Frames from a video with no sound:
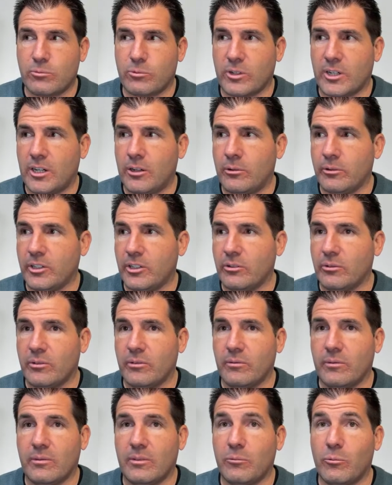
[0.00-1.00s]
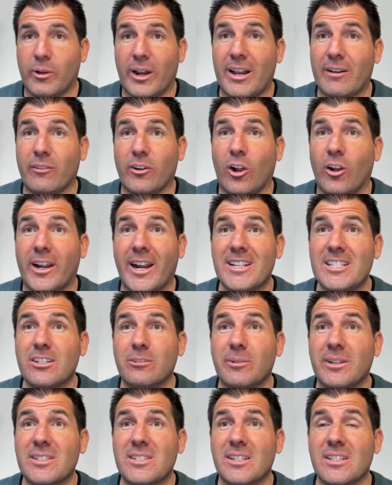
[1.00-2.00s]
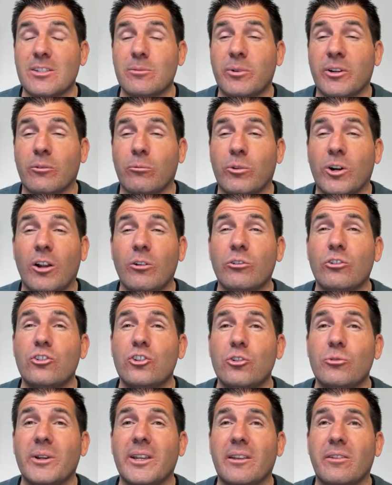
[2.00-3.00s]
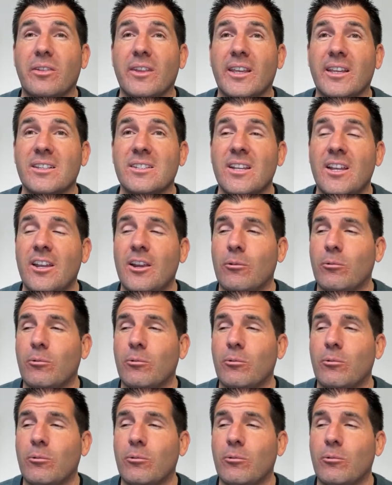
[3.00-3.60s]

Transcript: We're out, you know, whatever, all kinds of reasons. We're, we're out doing things.